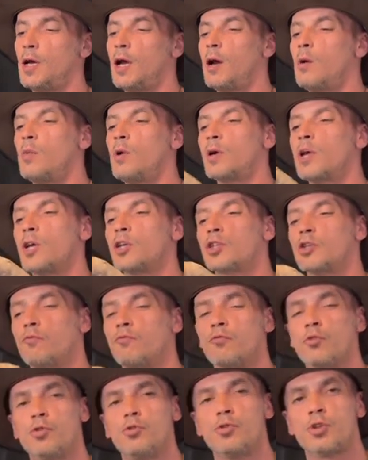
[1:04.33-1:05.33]
and we'll get some
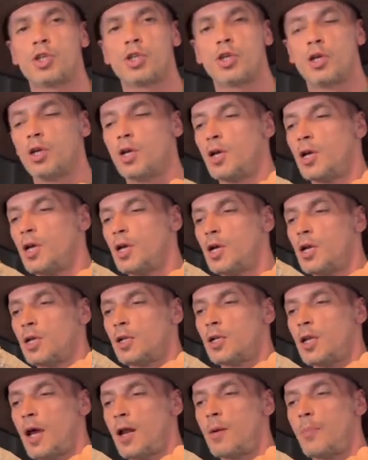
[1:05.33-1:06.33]
roots
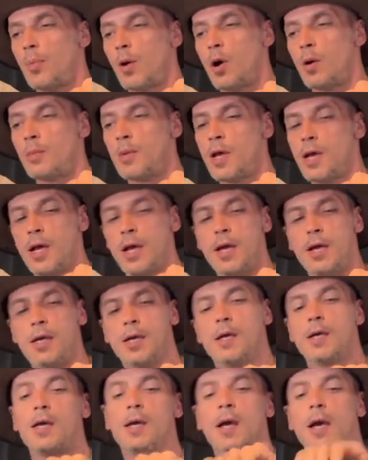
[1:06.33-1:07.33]
down the bottom here
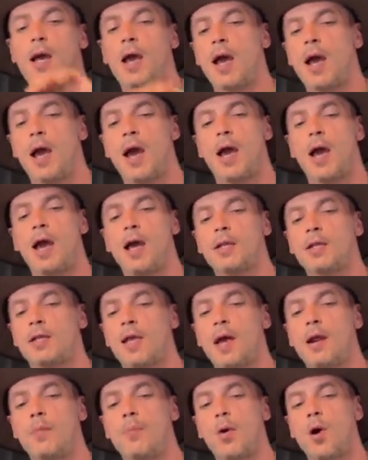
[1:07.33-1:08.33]
and
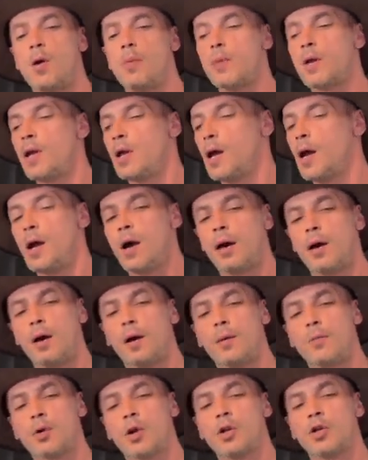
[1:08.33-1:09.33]
down the bottom here.
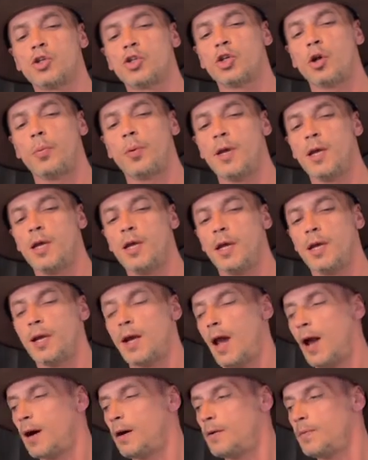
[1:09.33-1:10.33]
I'm going to chop it here
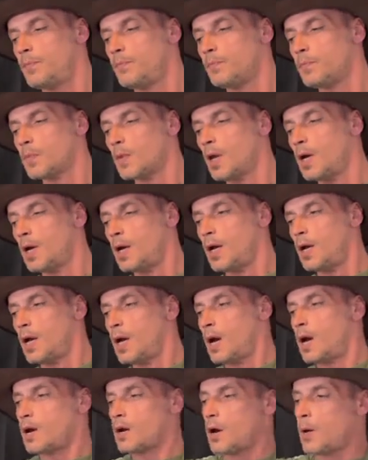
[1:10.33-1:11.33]
now.
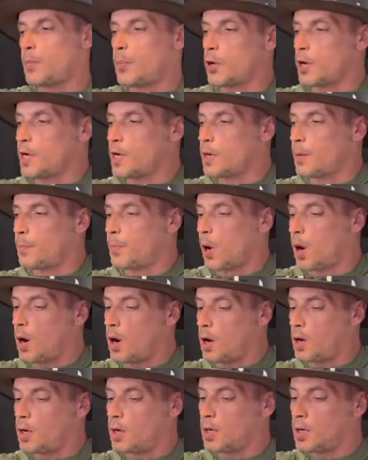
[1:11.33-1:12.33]
I'm going to put it in a
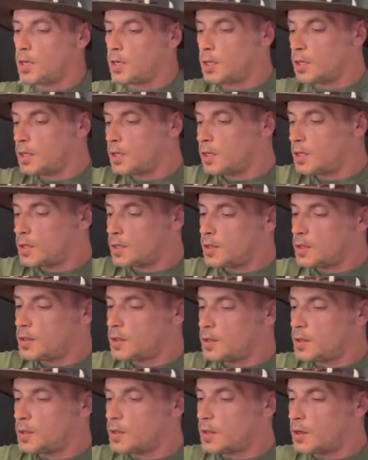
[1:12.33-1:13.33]
pot
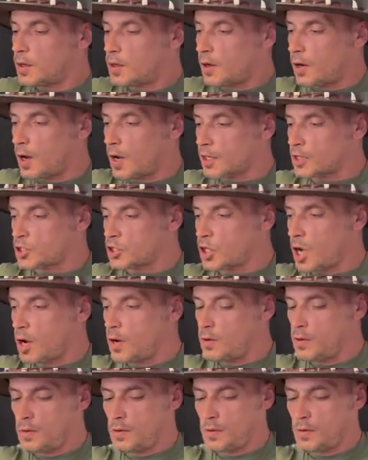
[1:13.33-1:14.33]
like
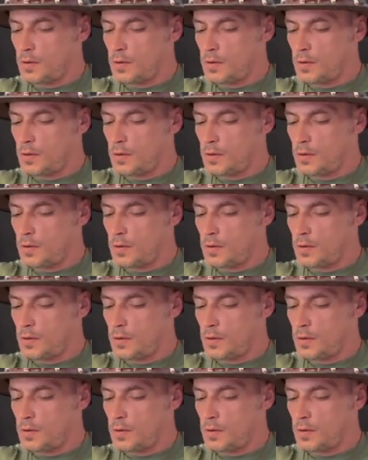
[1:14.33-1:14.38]
so.